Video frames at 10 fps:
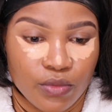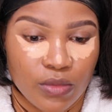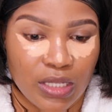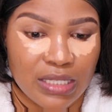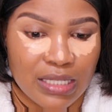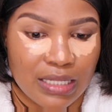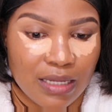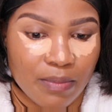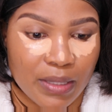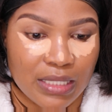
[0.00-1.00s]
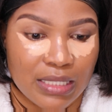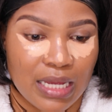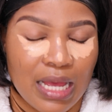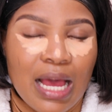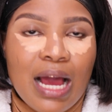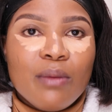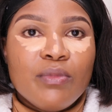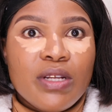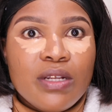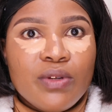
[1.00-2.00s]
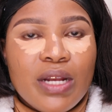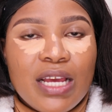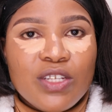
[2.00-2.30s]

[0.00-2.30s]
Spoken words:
set a bit. I'm really